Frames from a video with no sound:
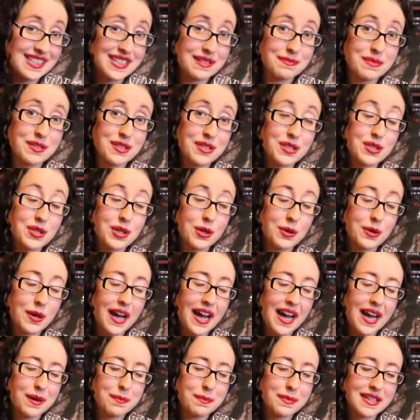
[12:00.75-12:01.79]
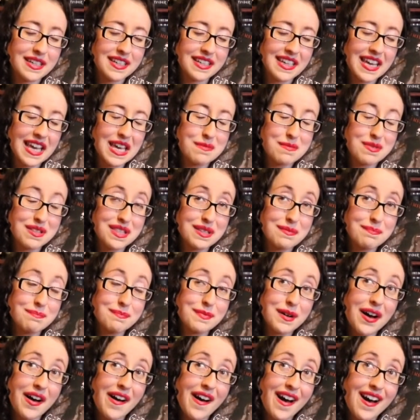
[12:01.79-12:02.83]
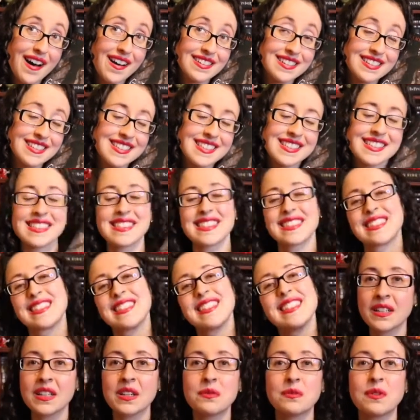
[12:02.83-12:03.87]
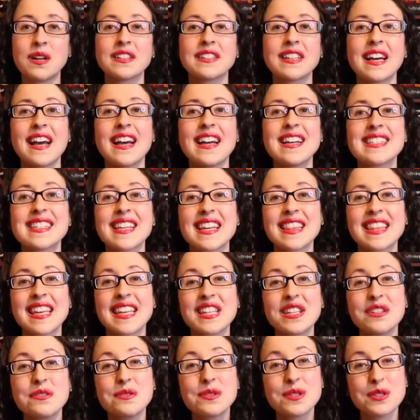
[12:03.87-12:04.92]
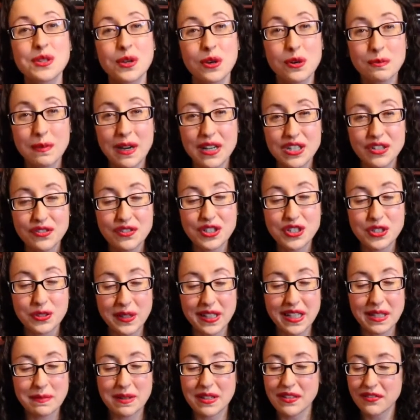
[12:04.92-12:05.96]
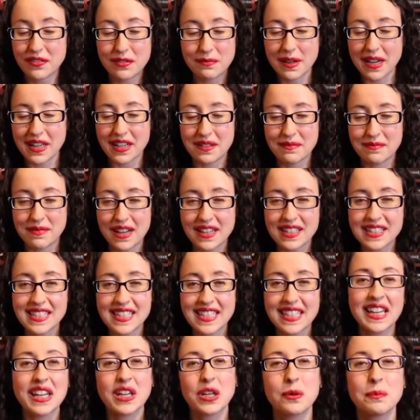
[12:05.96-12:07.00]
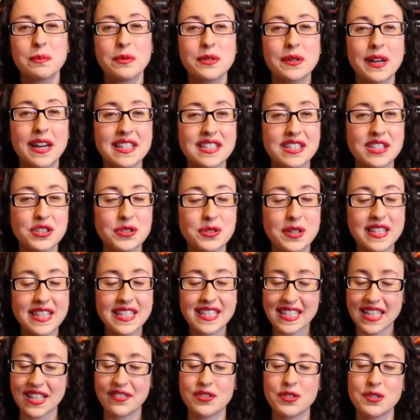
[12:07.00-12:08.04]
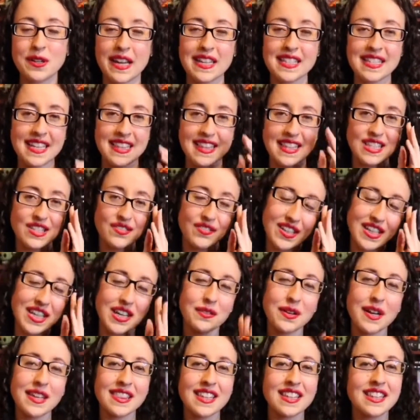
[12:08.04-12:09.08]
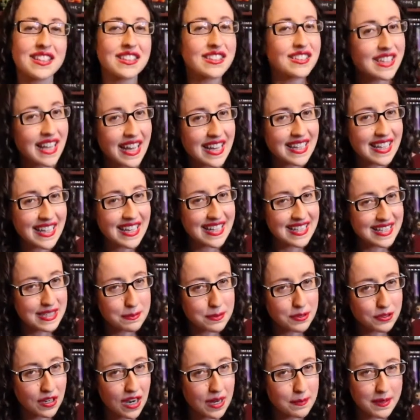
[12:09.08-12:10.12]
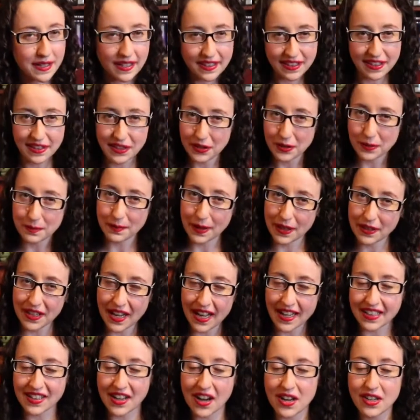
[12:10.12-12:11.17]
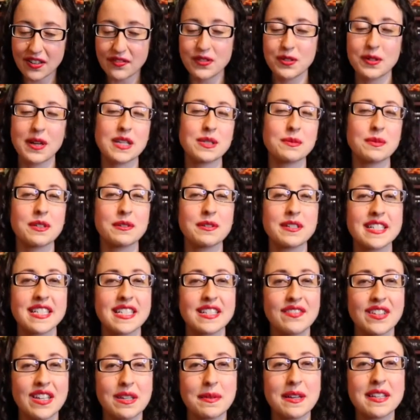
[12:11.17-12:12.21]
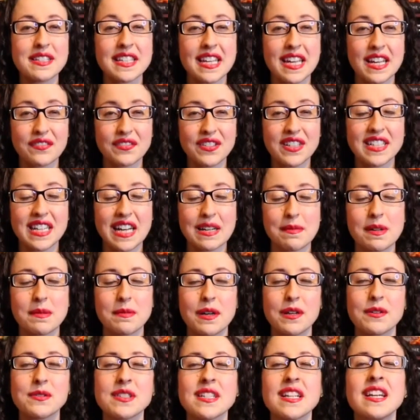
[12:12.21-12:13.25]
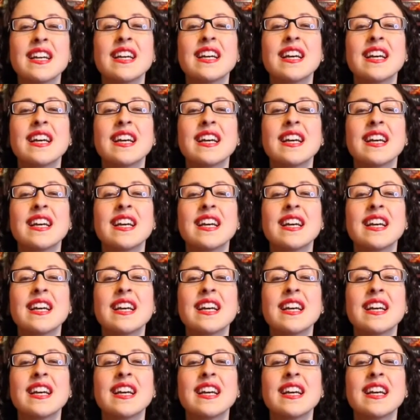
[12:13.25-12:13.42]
I'm so happy it came in the box. Well guys, thank you so much for joining me for my unboxing. I hope you guys enjoyed this. If you guys like this video, hit the little like, hit subscribe, and hit the little bell icon if you guys want to receive emails every time I post.